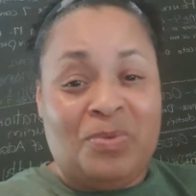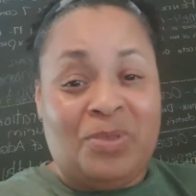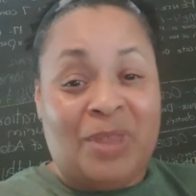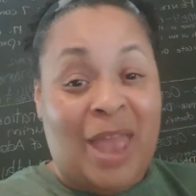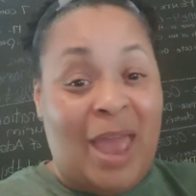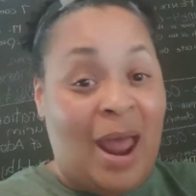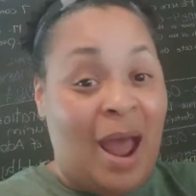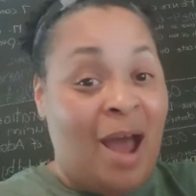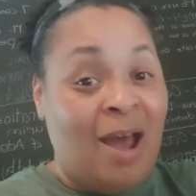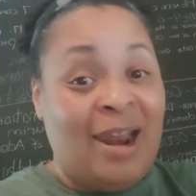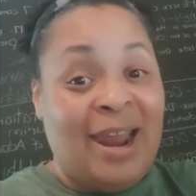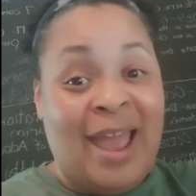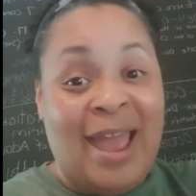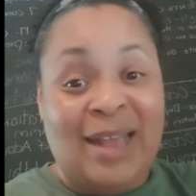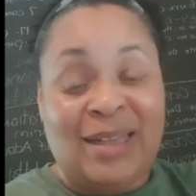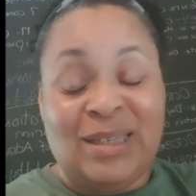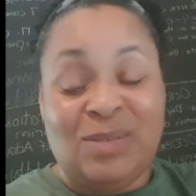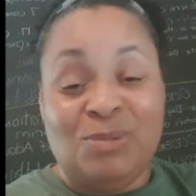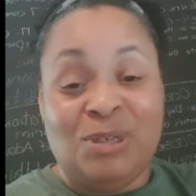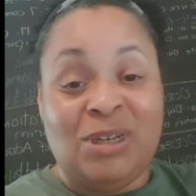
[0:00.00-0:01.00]
That all that
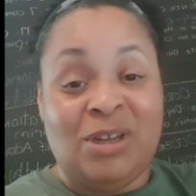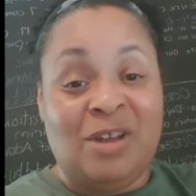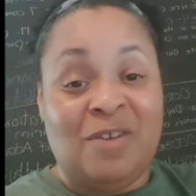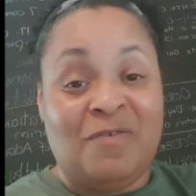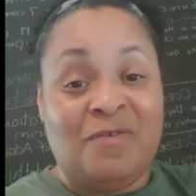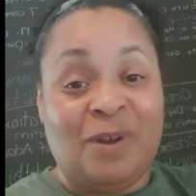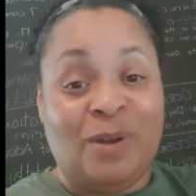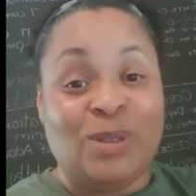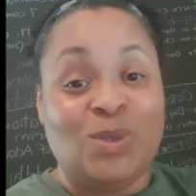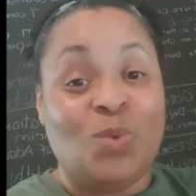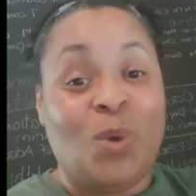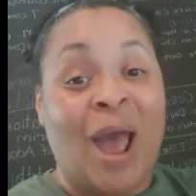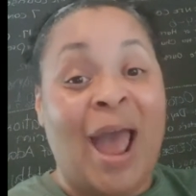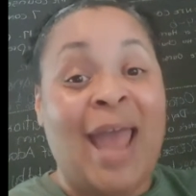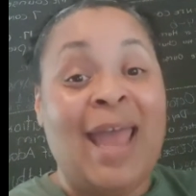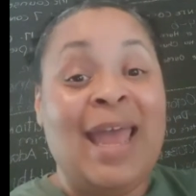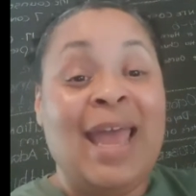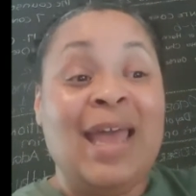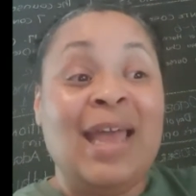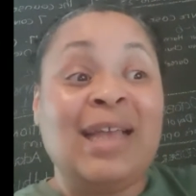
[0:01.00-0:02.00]
has to be done first.
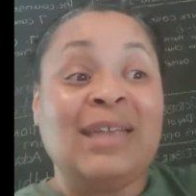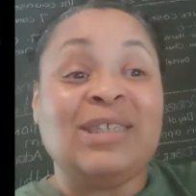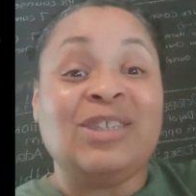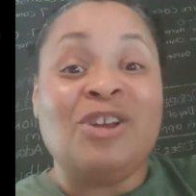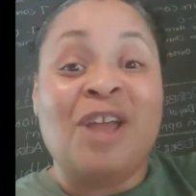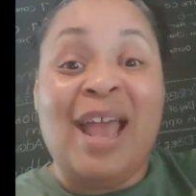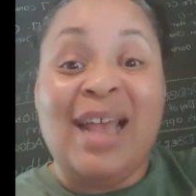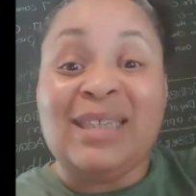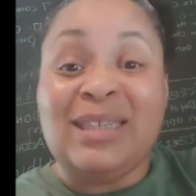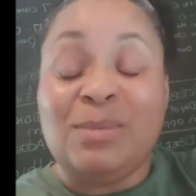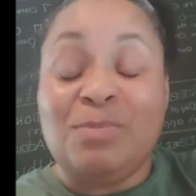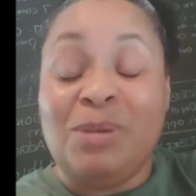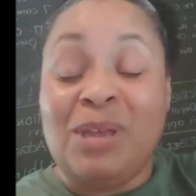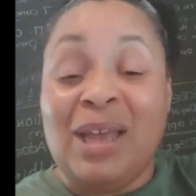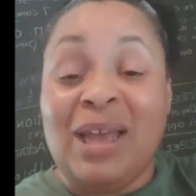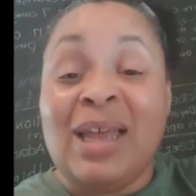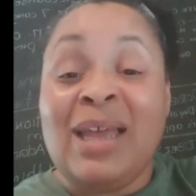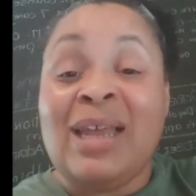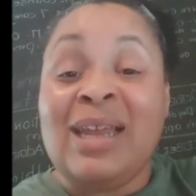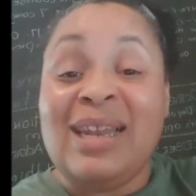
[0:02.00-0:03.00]
Why? Because there has to be
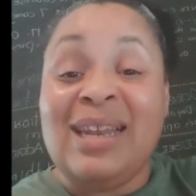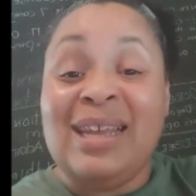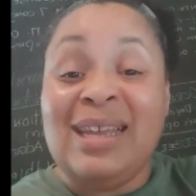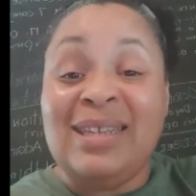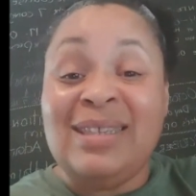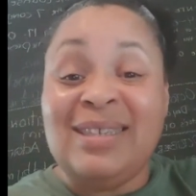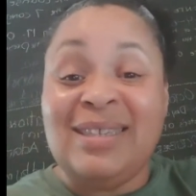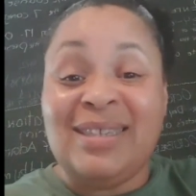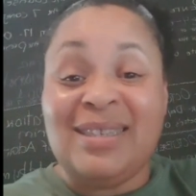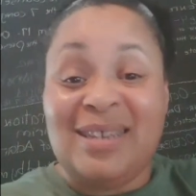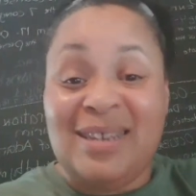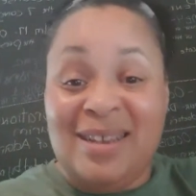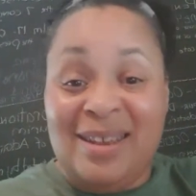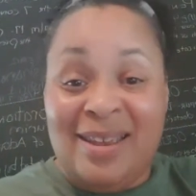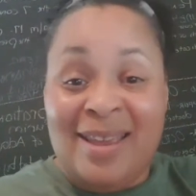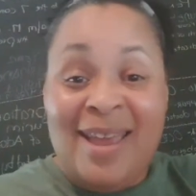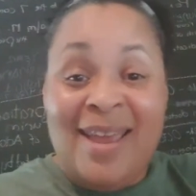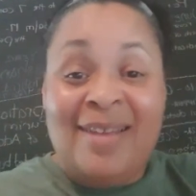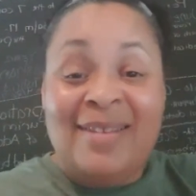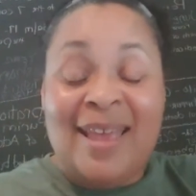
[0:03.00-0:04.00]
a
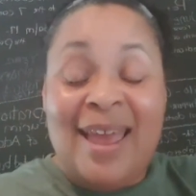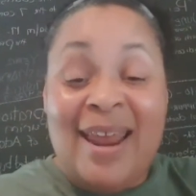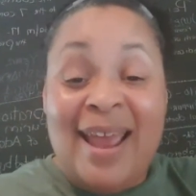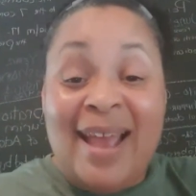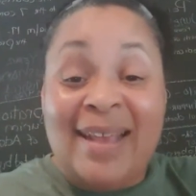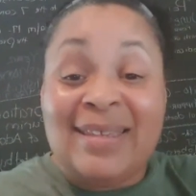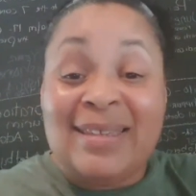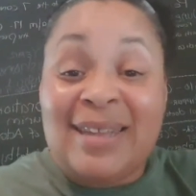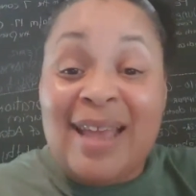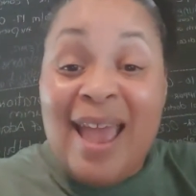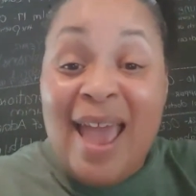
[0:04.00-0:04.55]
cleansing that has to